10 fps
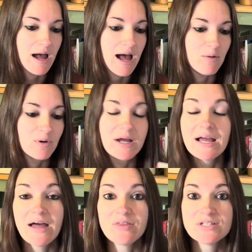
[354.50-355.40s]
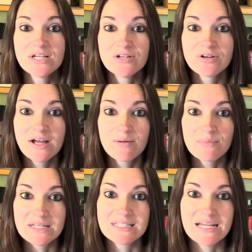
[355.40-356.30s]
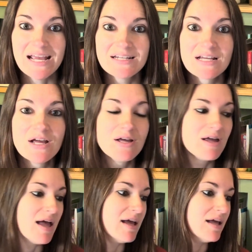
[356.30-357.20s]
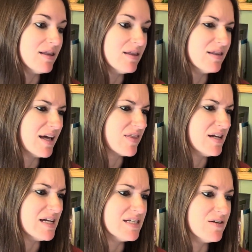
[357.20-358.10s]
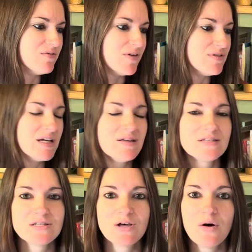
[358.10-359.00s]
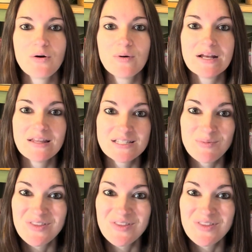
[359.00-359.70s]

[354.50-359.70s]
working at the Sandringham estate in like the 1950s. So Queen Elizabeth